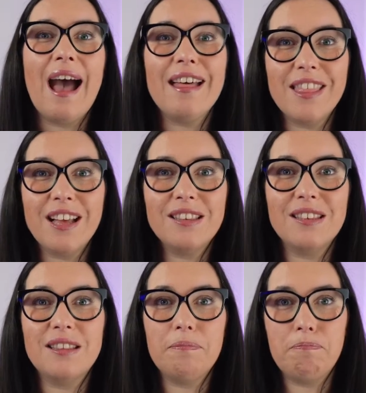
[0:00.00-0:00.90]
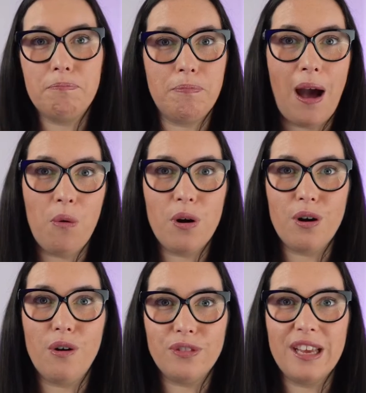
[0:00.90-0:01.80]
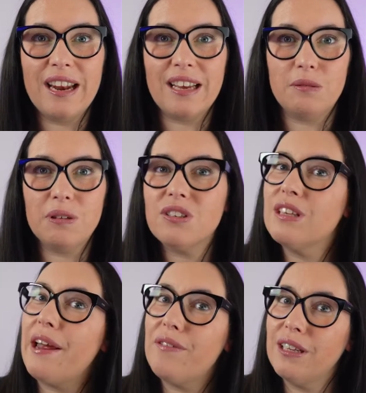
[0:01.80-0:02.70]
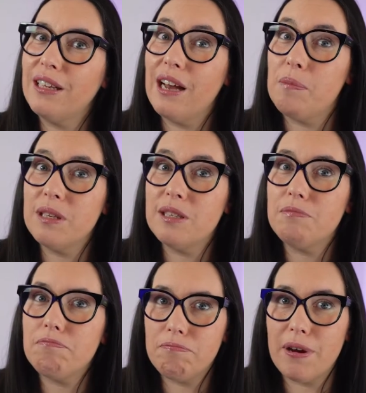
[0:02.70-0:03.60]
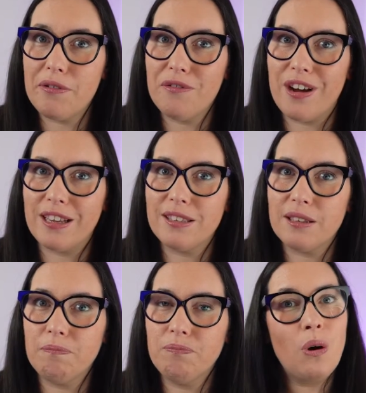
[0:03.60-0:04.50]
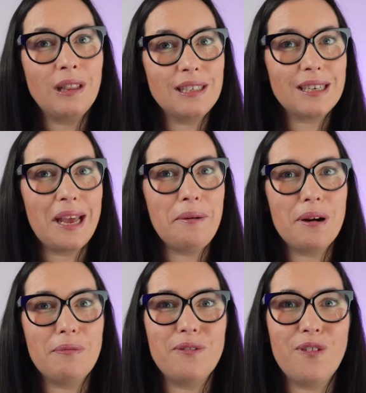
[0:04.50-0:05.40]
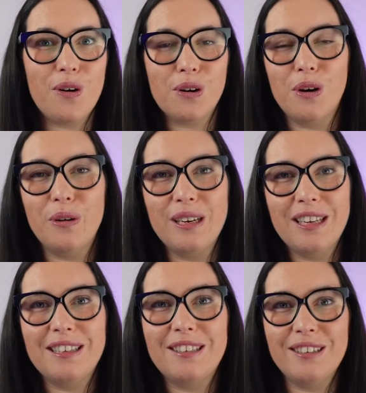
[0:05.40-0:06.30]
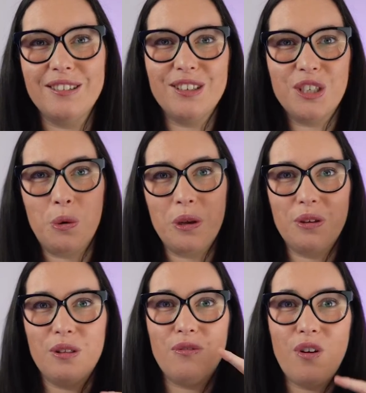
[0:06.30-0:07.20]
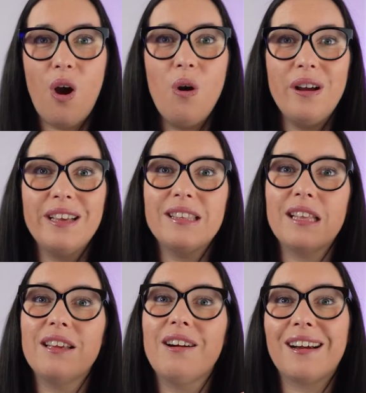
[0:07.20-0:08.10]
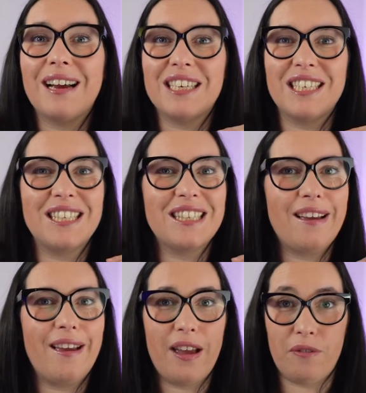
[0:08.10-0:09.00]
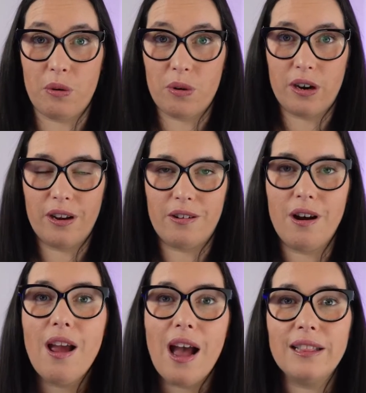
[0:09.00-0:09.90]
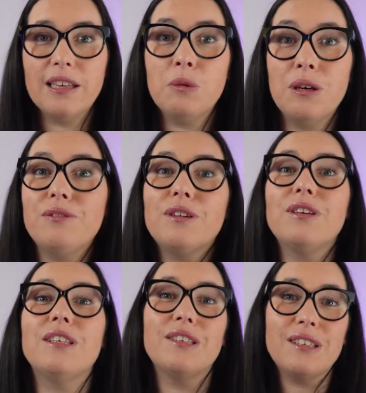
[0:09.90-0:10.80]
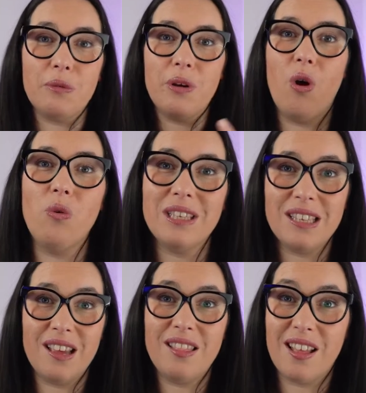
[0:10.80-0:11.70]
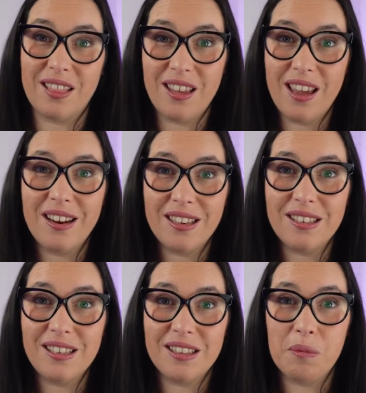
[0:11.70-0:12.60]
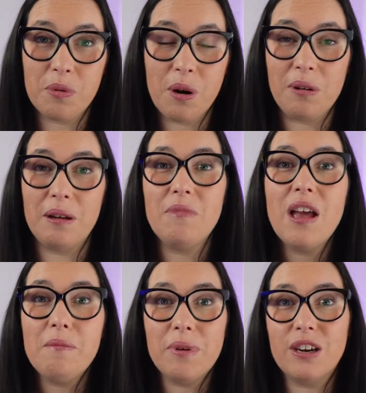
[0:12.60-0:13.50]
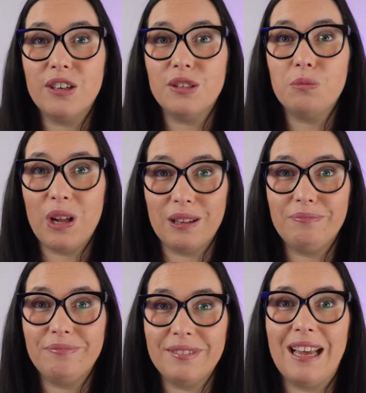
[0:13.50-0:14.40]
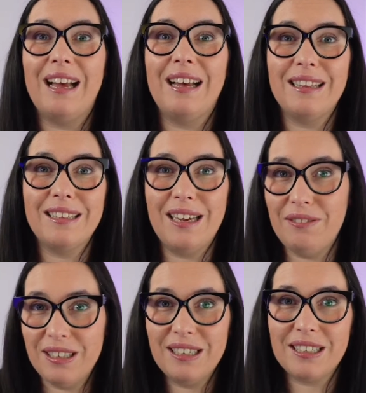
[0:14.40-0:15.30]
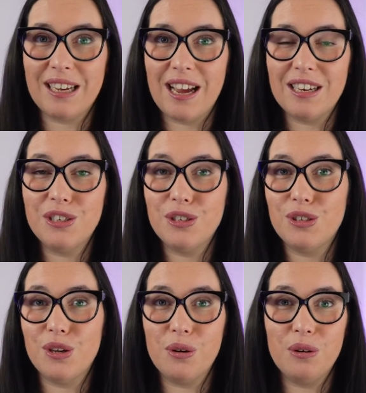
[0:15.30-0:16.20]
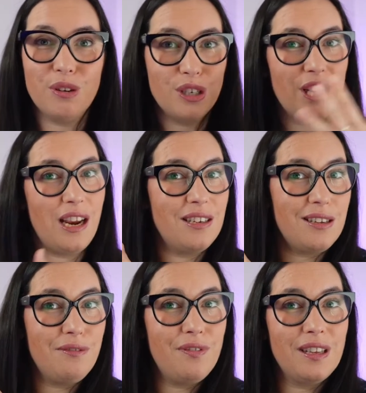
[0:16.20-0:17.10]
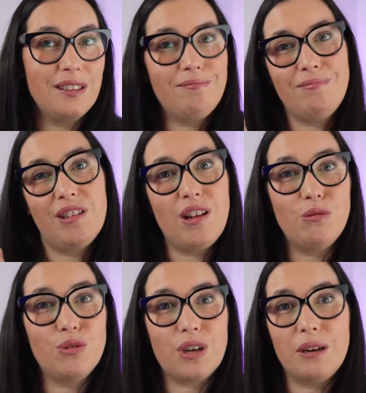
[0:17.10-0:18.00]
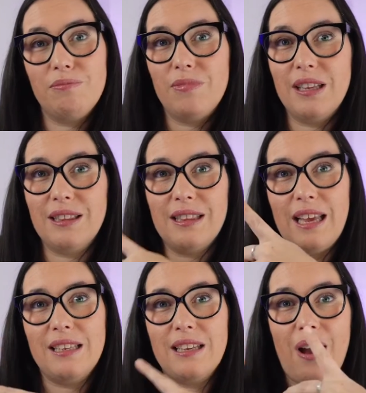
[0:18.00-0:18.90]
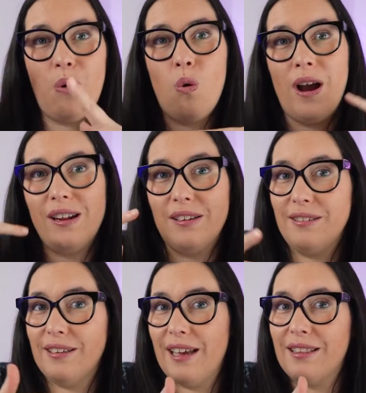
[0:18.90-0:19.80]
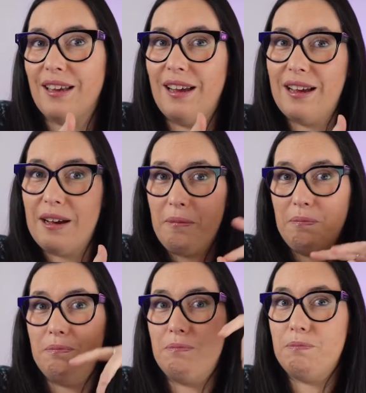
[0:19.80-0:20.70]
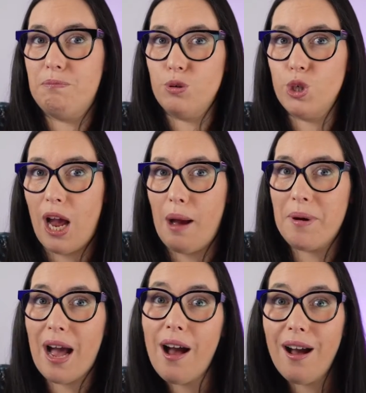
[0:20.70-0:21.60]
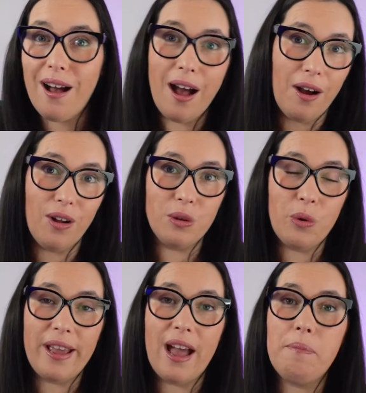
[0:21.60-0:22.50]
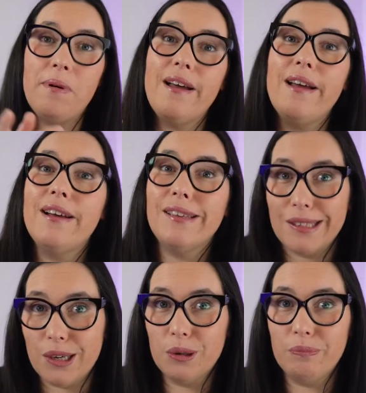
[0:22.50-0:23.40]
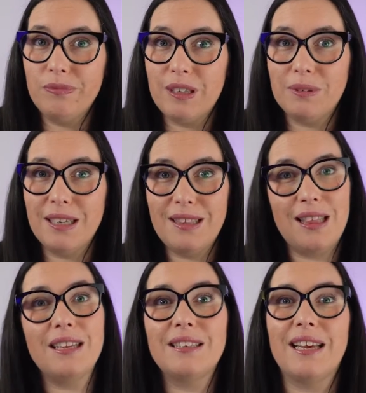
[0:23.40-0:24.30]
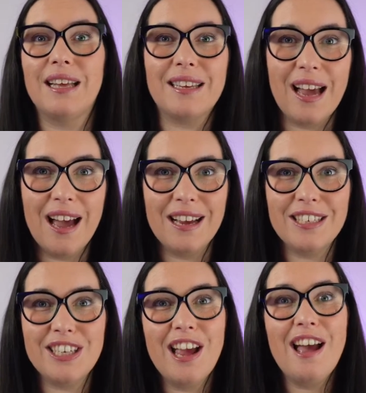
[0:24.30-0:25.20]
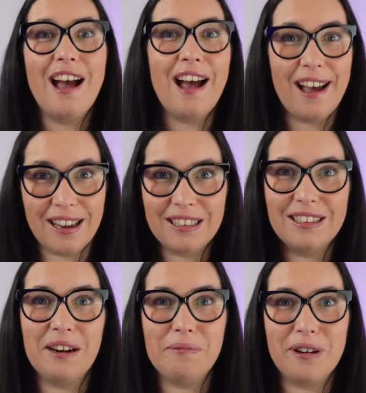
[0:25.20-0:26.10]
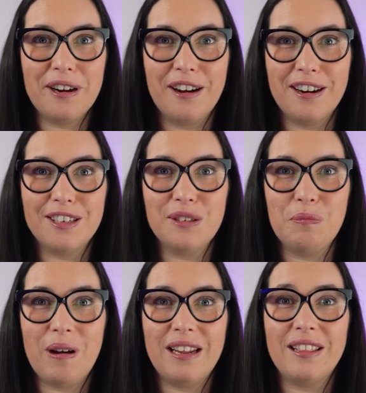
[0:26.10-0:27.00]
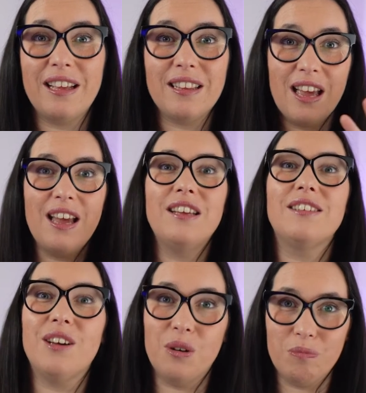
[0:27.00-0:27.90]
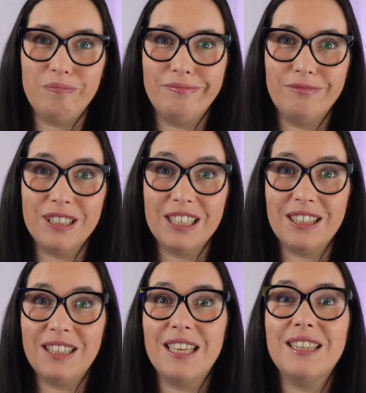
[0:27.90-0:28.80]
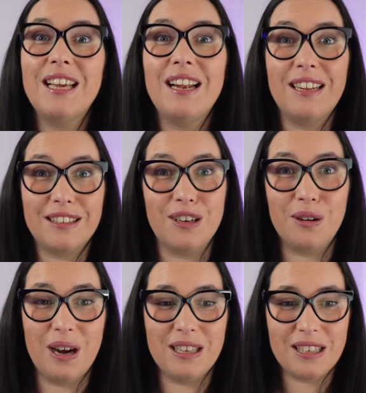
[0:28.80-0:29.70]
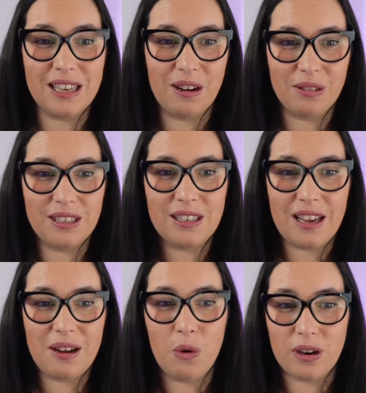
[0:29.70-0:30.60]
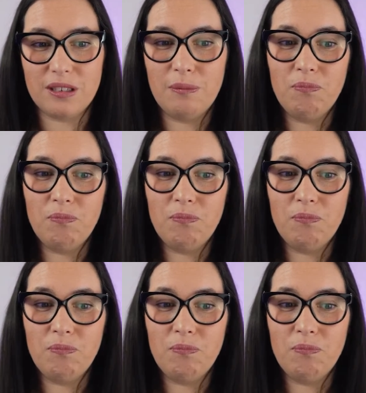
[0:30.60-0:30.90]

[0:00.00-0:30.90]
And that's the power of D N S, because everything happens very fast. One disclaimer before going into showing you the flow is that there are caches everywhere here. And that's one of the reasons that we always said that D N S is the problem, because, well, uh, everything is cached. So if you change something the downstream, it takes a while to get uh, pushed up, uh, all the way up. So sometimes things get cached and they're very hard to invalidate. So with that said, let's go and see how this works.